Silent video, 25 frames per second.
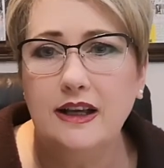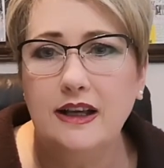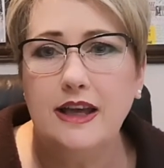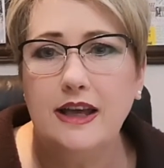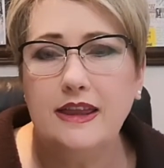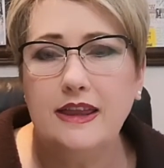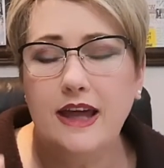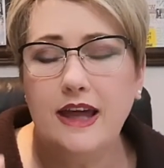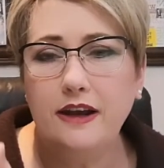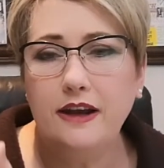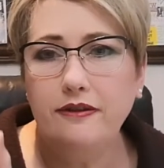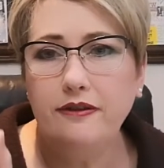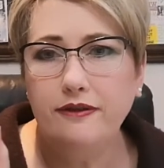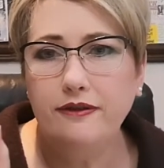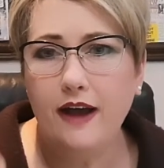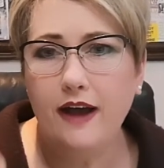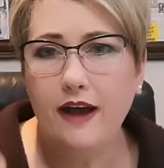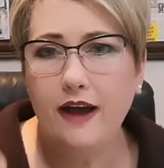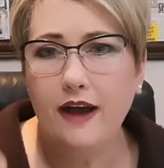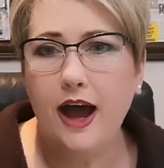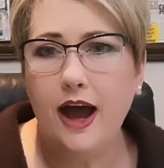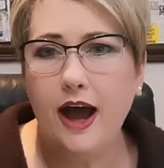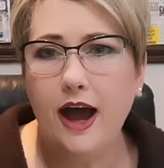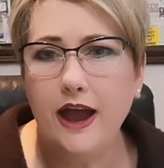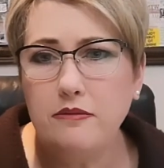that if
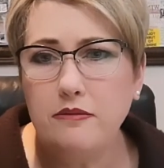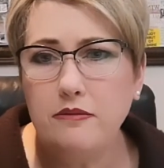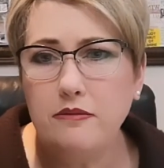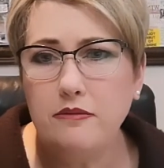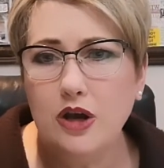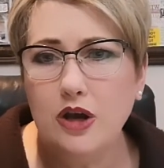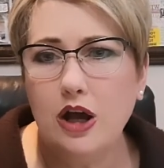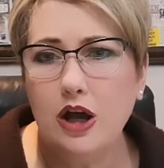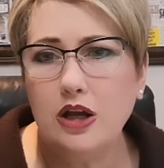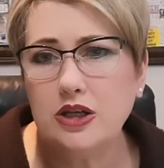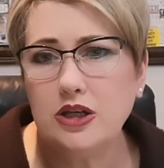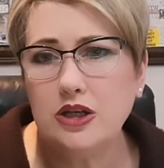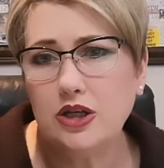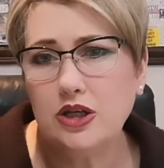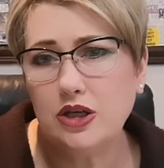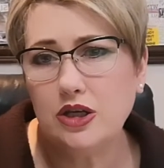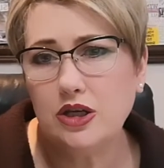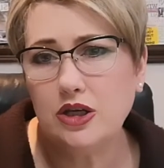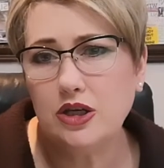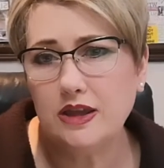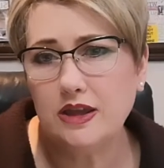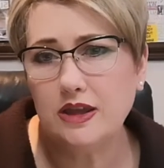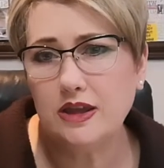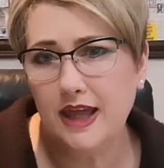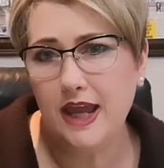I'm not
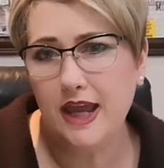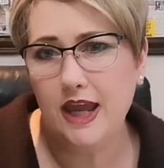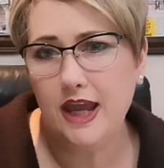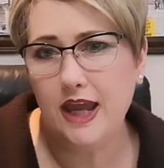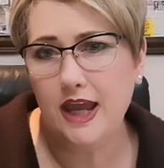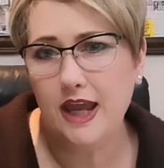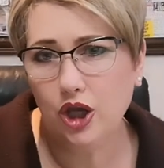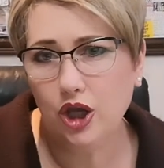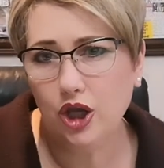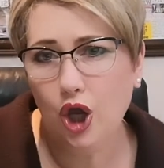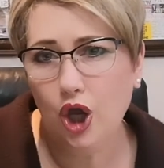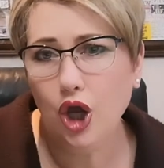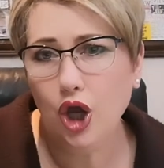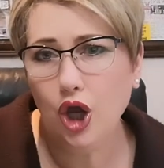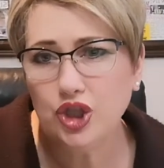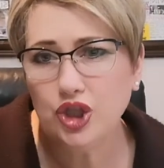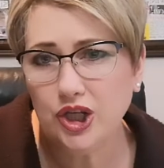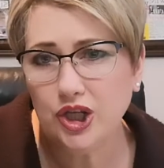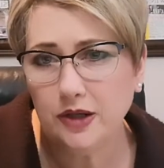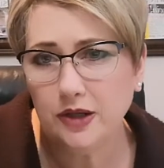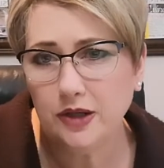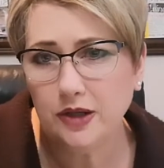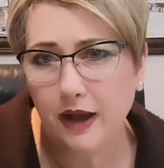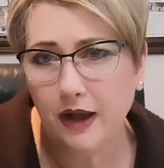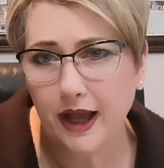there
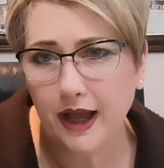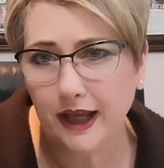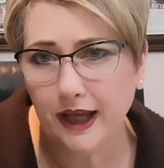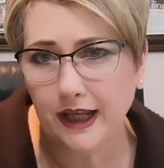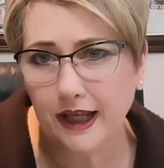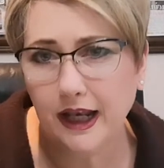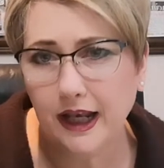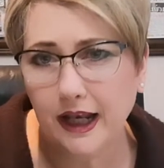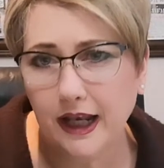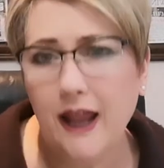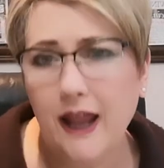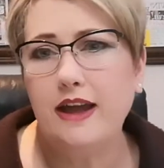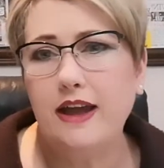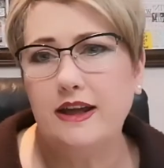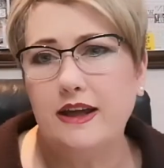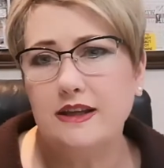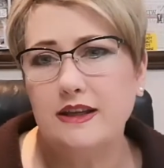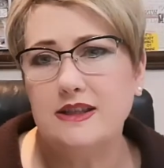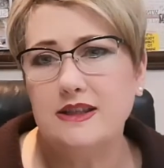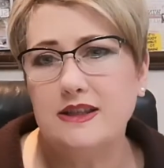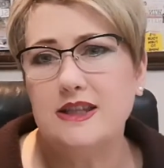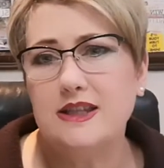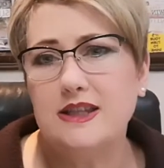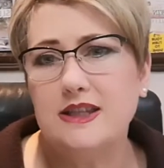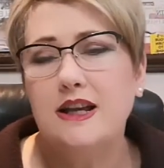coaching my
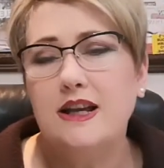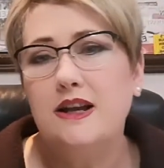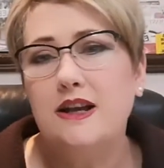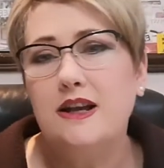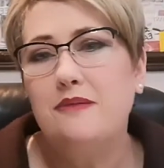clients